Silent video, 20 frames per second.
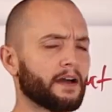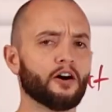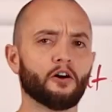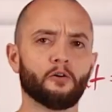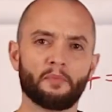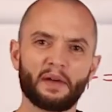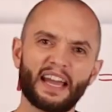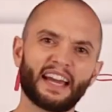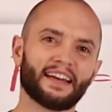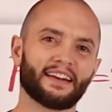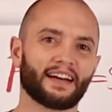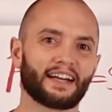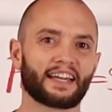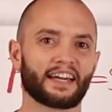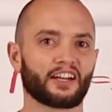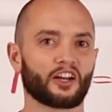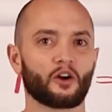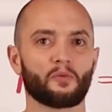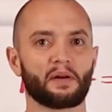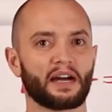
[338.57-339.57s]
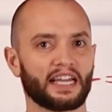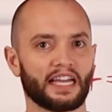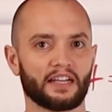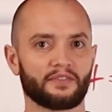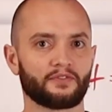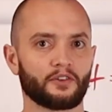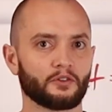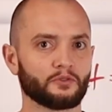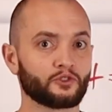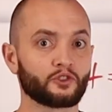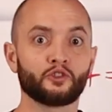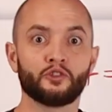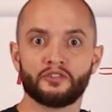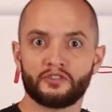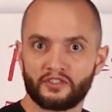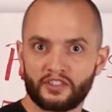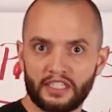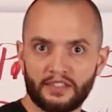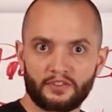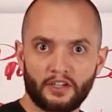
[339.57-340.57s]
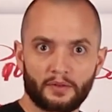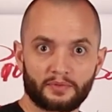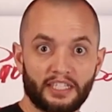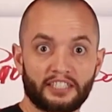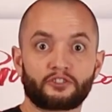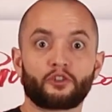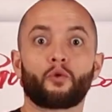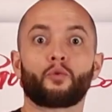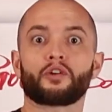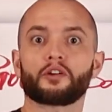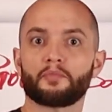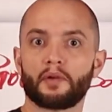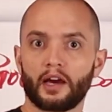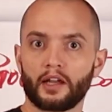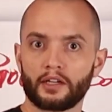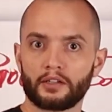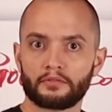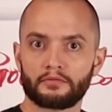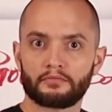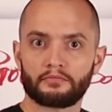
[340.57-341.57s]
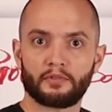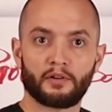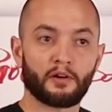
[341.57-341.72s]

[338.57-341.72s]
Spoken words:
Oh man, I got to go buy headphones. Steve Jobs like, don't worry about it.